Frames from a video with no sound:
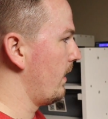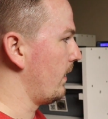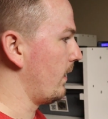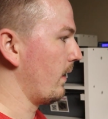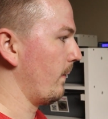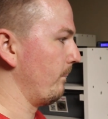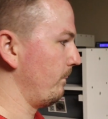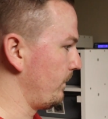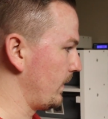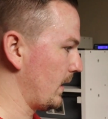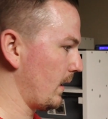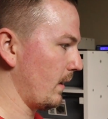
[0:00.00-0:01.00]

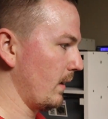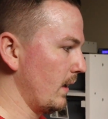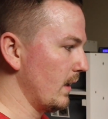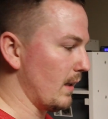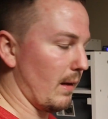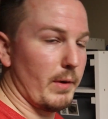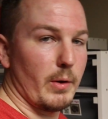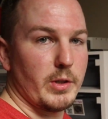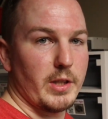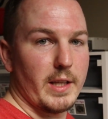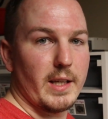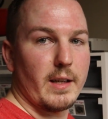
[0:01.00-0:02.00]
Let me know what
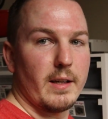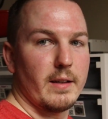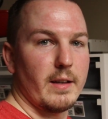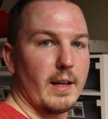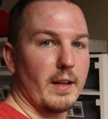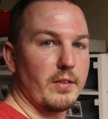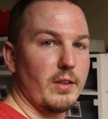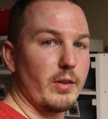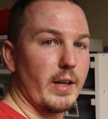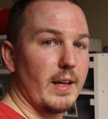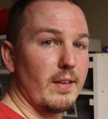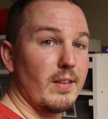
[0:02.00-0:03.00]
you think, and I'll see you
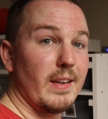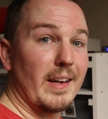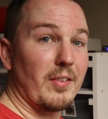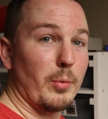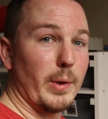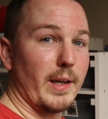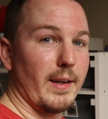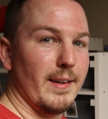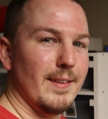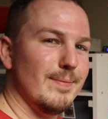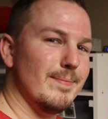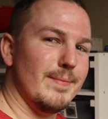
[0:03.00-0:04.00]
guys next week.
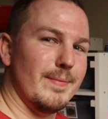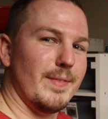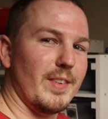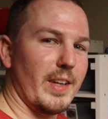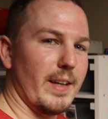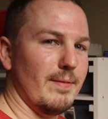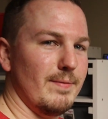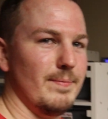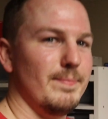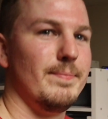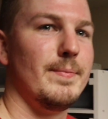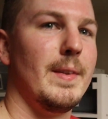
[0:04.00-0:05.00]
See ya.